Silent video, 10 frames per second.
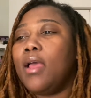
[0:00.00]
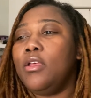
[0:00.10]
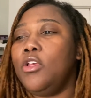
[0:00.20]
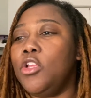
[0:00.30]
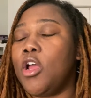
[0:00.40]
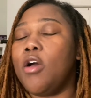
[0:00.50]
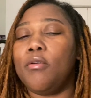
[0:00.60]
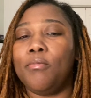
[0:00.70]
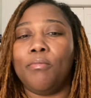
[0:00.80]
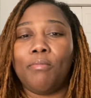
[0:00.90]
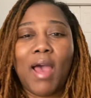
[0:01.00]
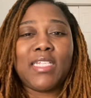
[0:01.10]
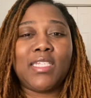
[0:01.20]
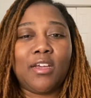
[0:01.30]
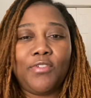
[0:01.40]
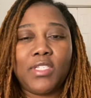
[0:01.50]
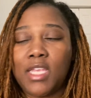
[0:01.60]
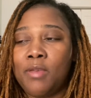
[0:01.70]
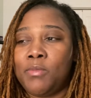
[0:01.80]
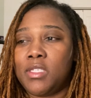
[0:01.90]
You know, my
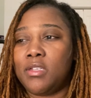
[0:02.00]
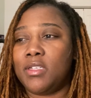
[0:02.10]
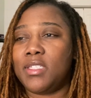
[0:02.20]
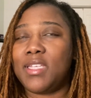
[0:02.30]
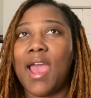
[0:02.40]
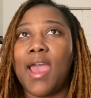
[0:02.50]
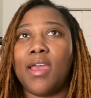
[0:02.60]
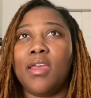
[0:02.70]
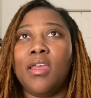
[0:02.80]
self-esteem is still intact.